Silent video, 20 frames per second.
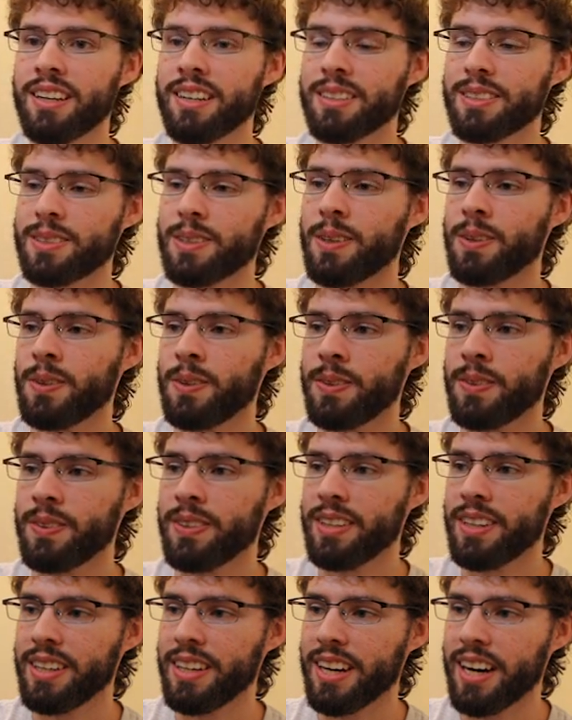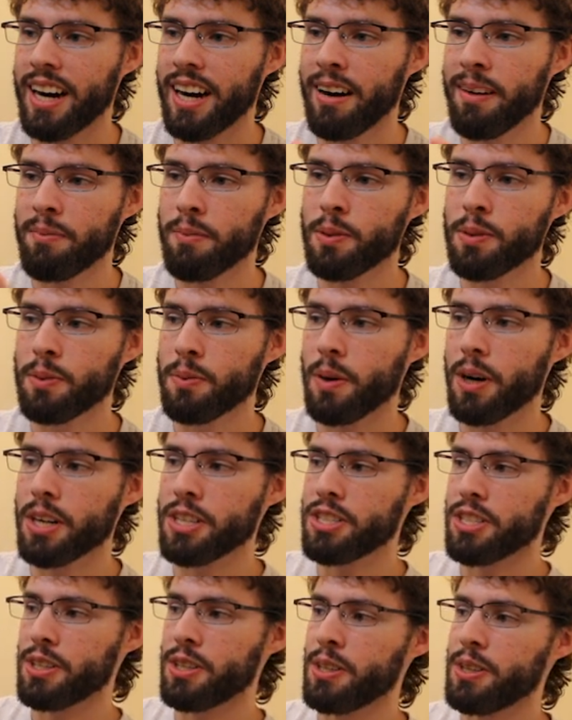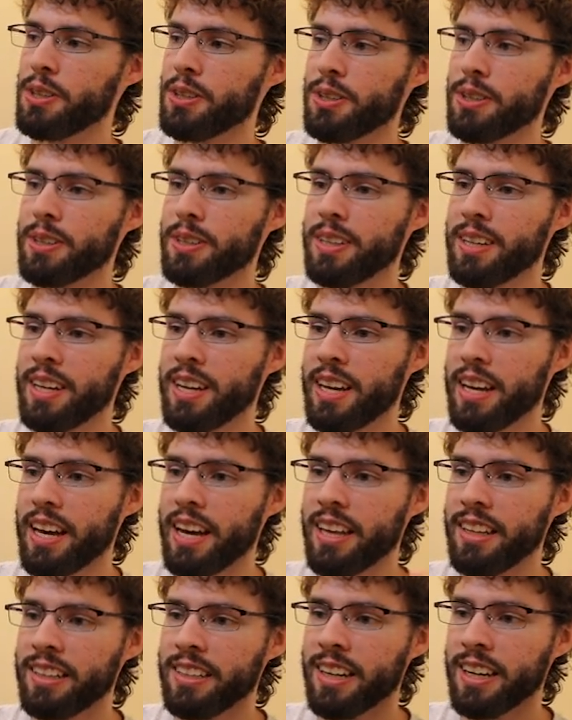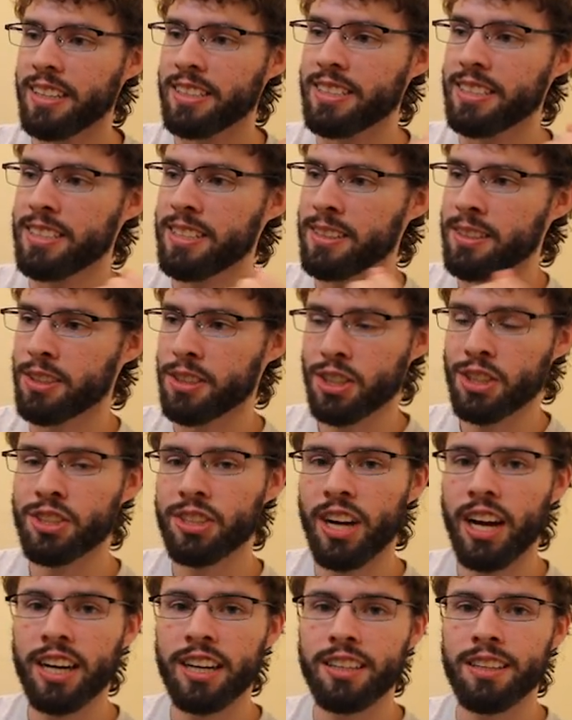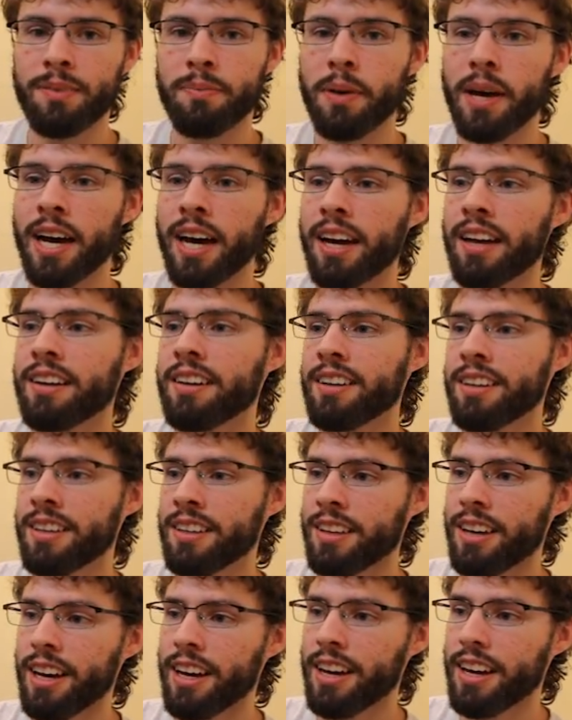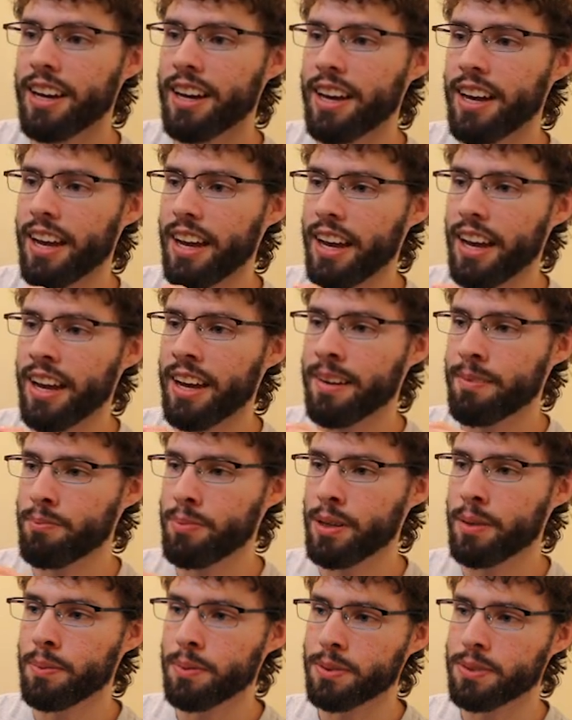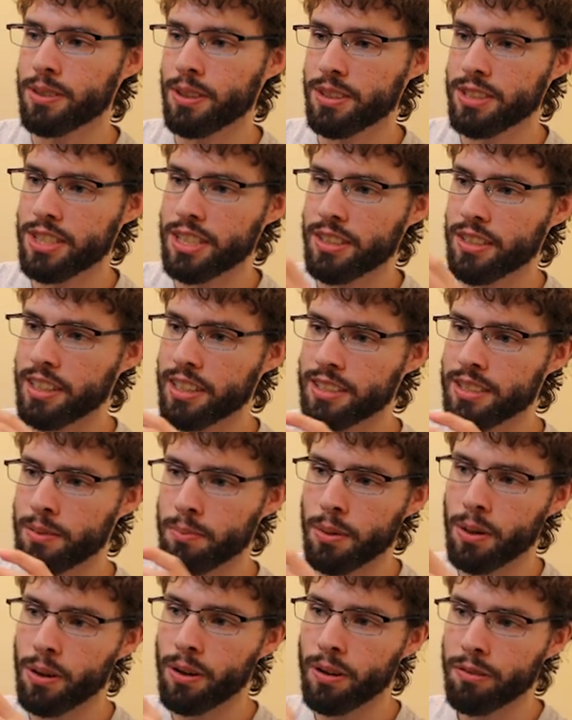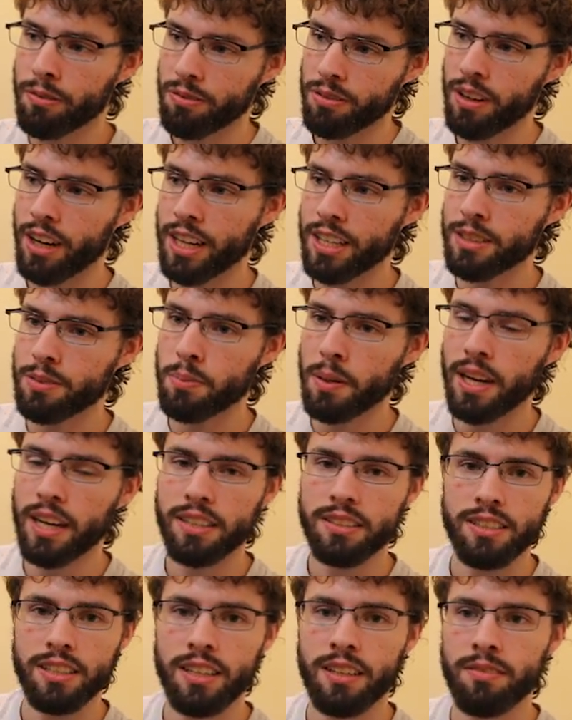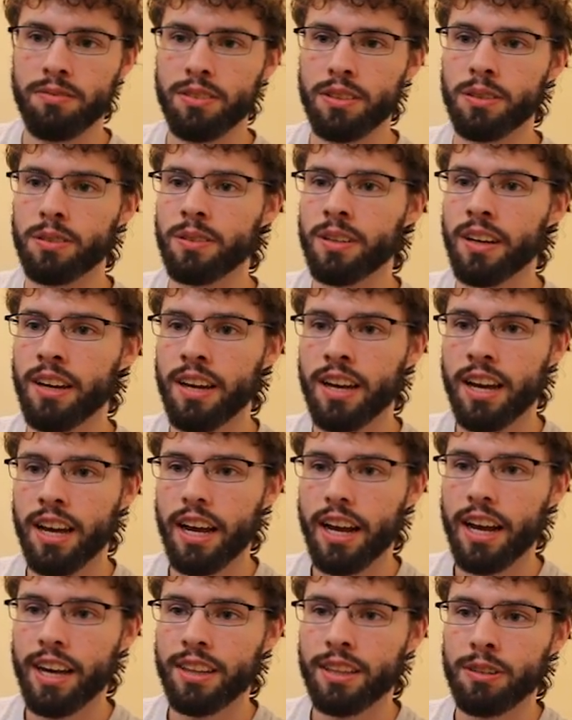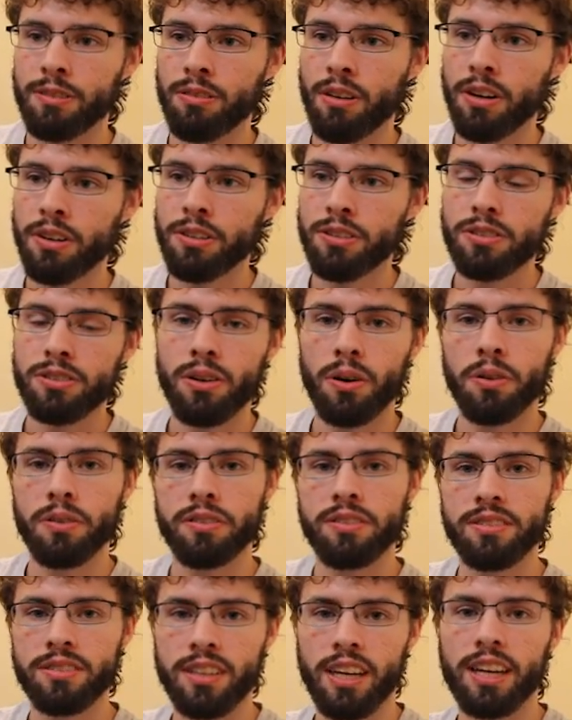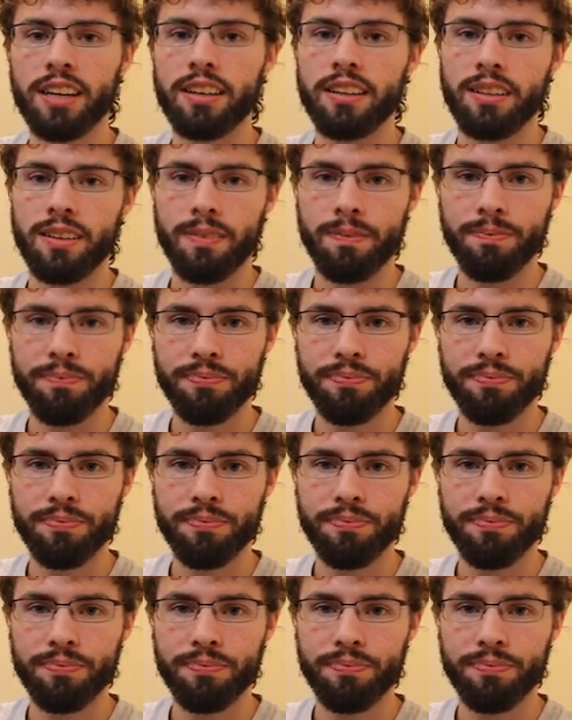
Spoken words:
So I'm more watching her, and then I just hear a crack of the bat, and people start cheering as the ball flies past the infield, and the runner's on second.